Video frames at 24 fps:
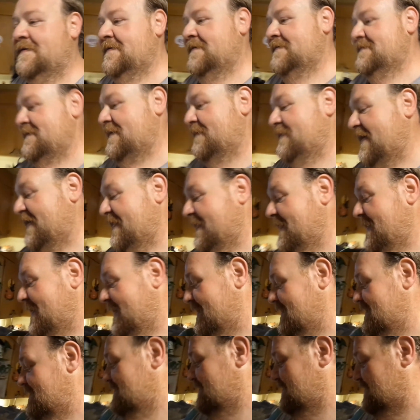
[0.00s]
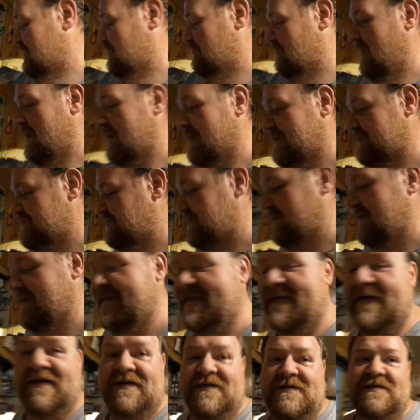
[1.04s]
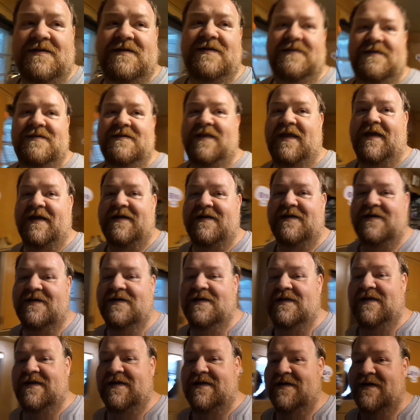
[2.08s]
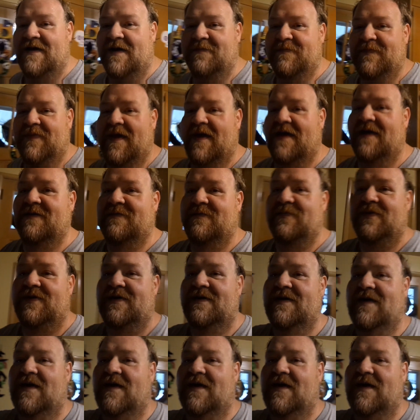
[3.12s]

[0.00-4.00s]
I mean, the garage isn't, like, cleaned up yet, but